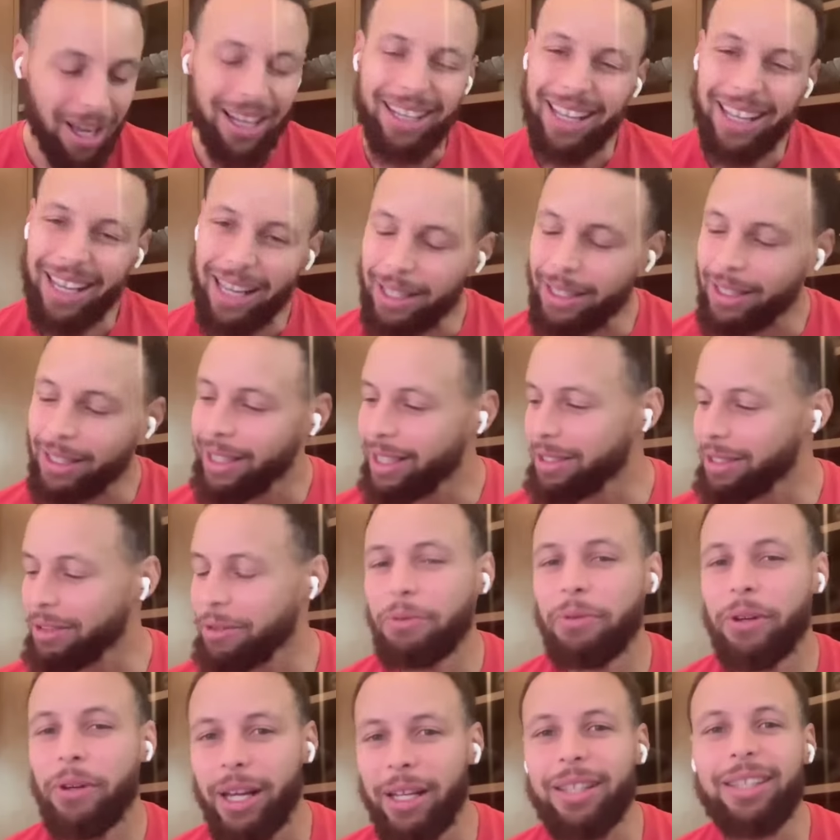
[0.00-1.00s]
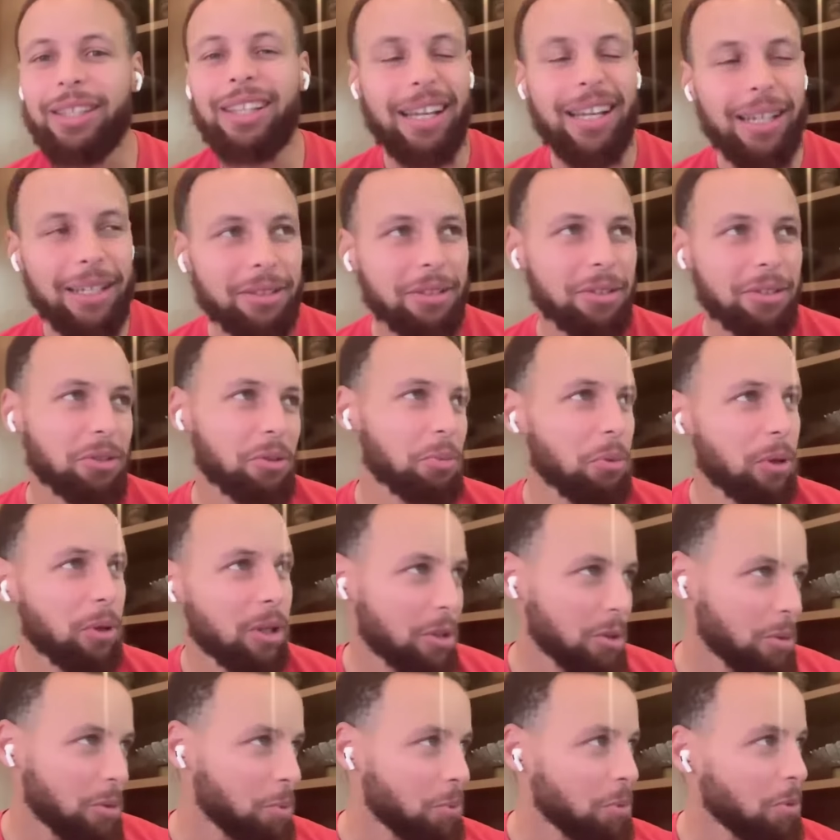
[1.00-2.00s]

I kind of like the fact, kind of to Sabrina's